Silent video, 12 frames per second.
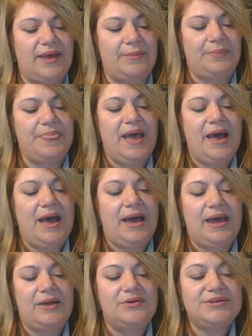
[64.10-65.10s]
the
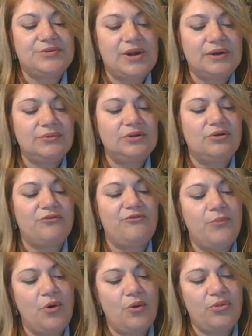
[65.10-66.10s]
restructuring
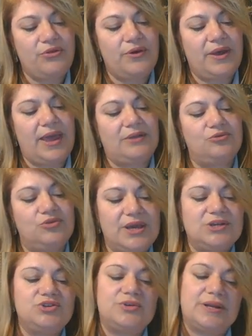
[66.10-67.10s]
of both the
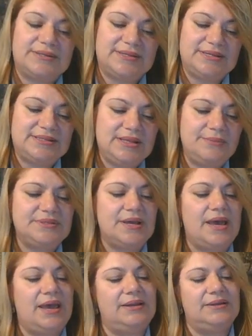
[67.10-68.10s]
educational
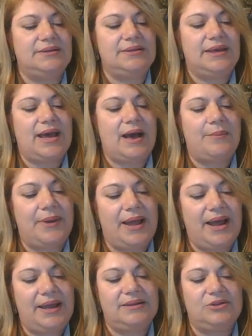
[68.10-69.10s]
systems and
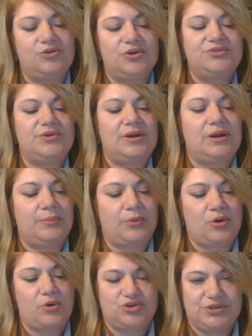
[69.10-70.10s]
applied educational
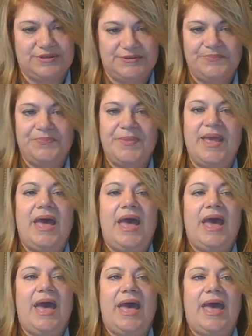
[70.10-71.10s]
approaches.
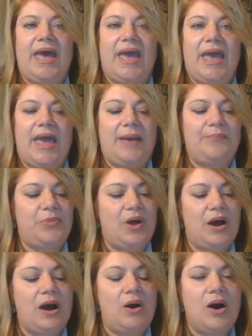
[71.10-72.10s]

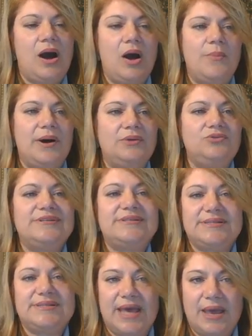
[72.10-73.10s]
How about the
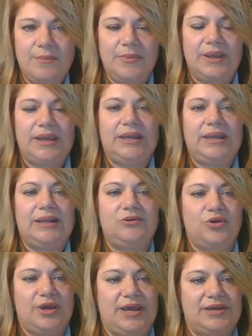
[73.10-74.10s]
STEM in
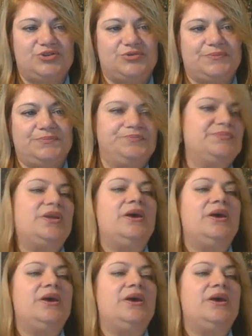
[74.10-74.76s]
education?